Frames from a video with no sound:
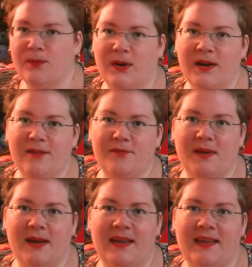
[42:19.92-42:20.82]
one of
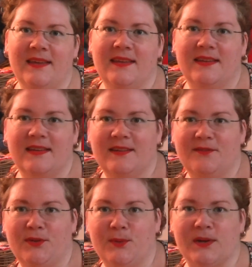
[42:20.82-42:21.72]
my
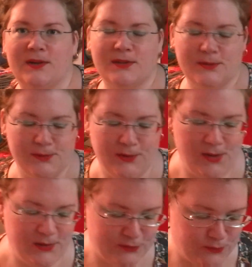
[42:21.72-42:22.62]
viewers will
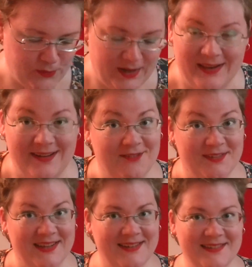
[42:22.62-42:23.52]
also really love
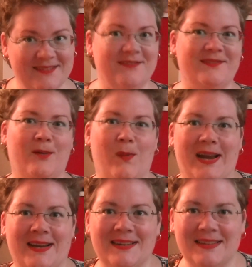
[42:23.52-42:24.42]
it
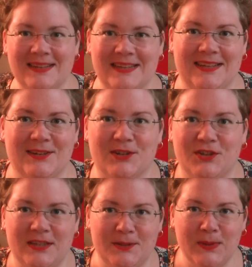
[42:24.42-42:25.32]
when he or she